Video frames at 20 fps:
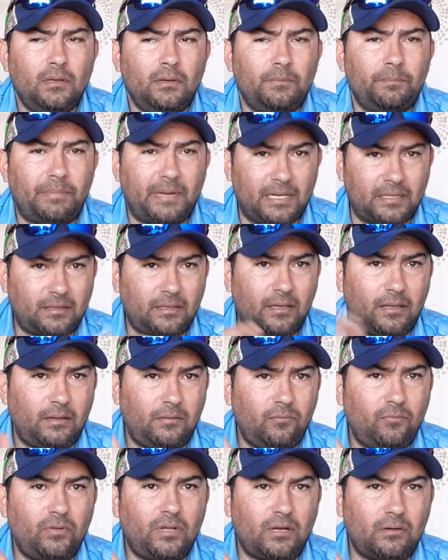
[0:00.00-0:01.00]
back
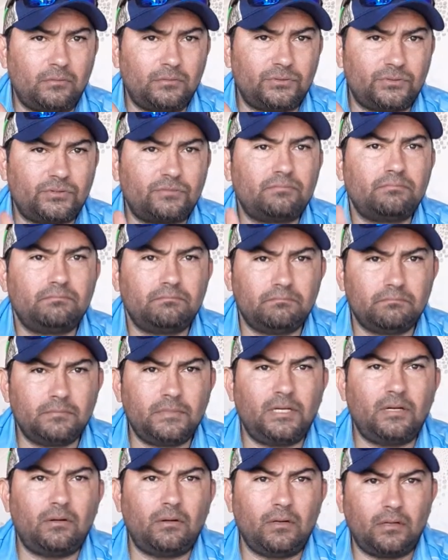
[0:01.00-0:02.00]
then when I was, a
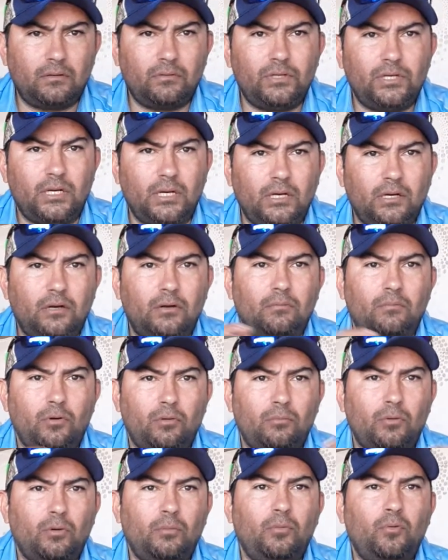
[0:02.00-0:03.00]
little younger and more
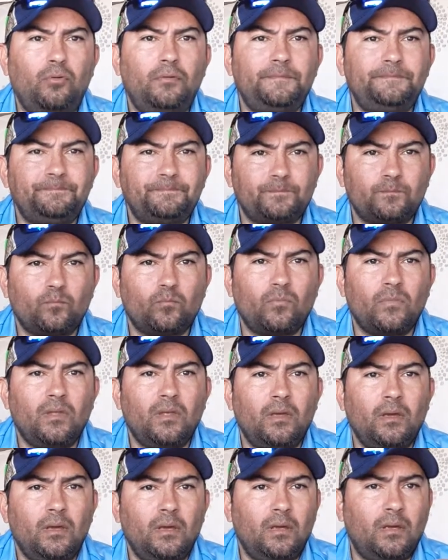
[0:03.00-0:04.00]
mobile,
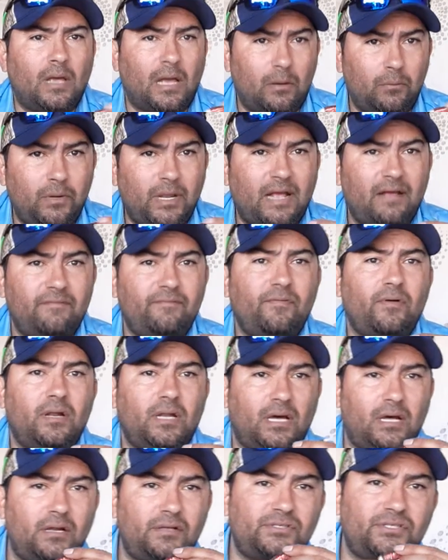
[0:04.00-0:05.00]
I would have a
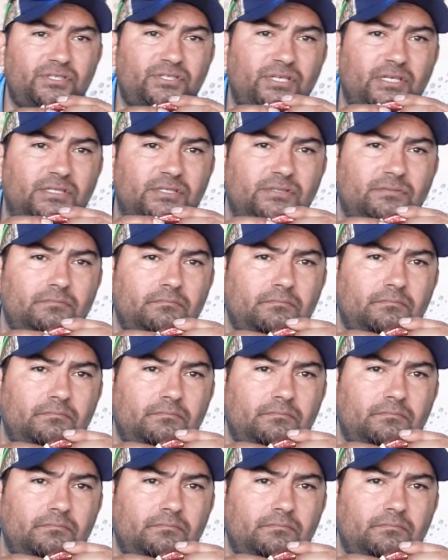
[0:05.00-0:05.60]
lot of success.